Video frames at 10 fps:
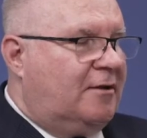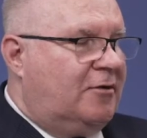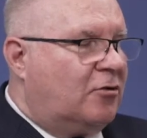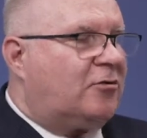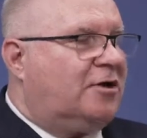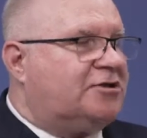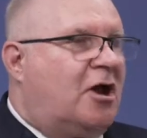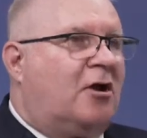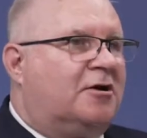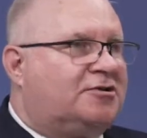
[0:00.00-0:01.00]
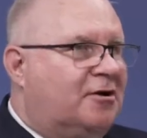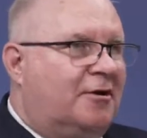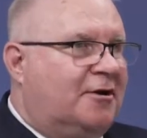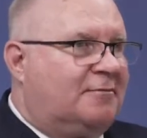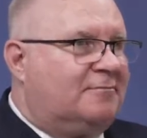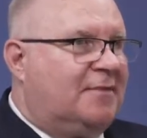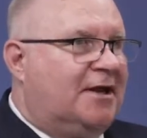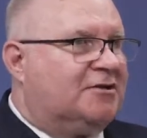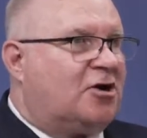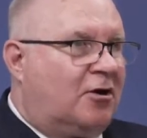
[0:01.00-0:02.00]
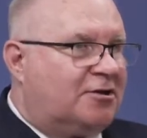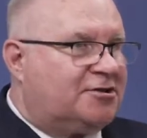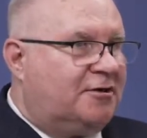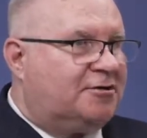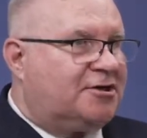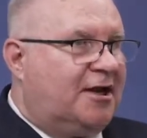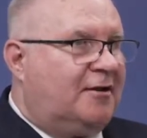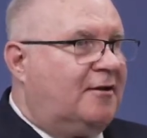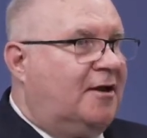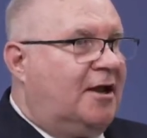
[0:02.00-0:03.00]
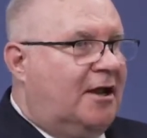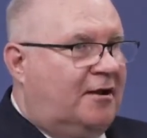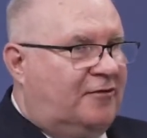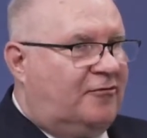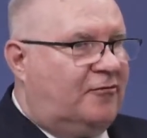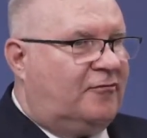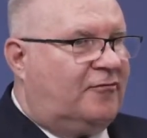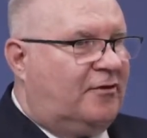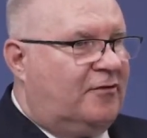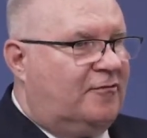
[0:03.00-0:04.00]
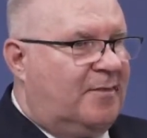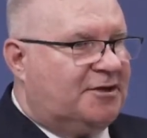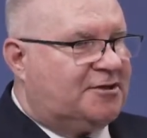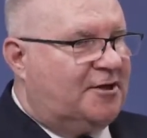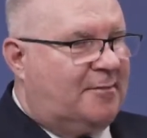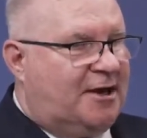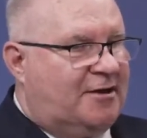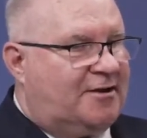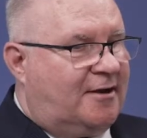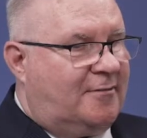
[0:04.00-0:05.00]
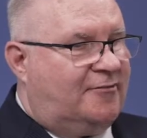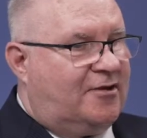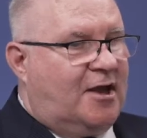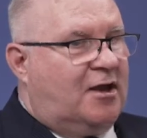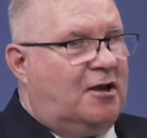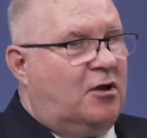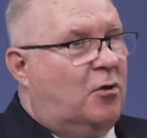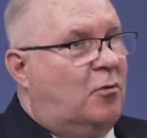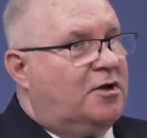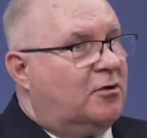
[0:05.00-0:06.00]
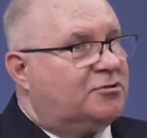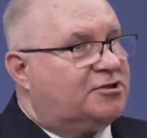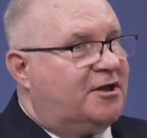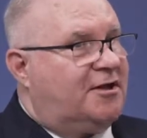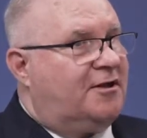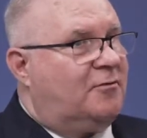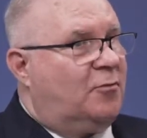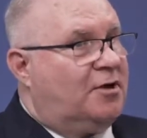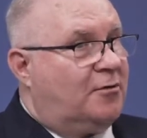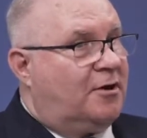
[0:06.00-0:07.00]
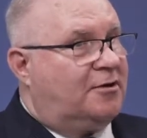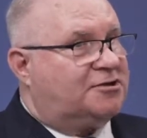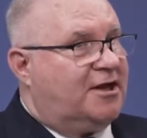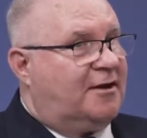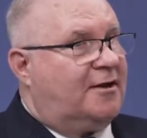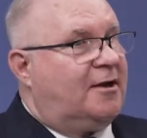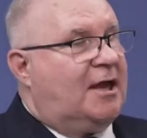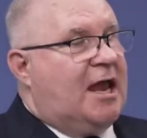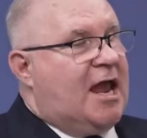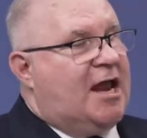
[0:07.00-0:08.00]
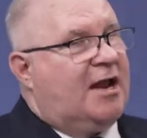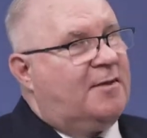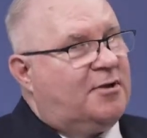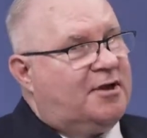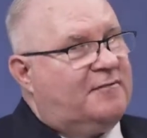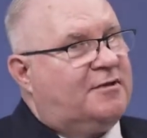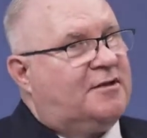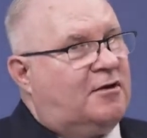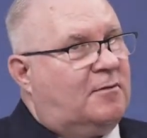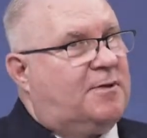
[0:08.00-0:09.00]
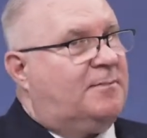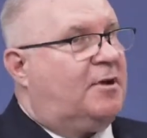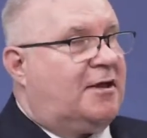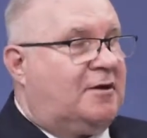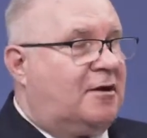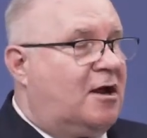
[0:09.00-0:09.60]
North Korea is the hardest target. It is hardest to understand, and as you've mentioned here many times, we don't study it, we don't understand it, and I believe that there are people, I think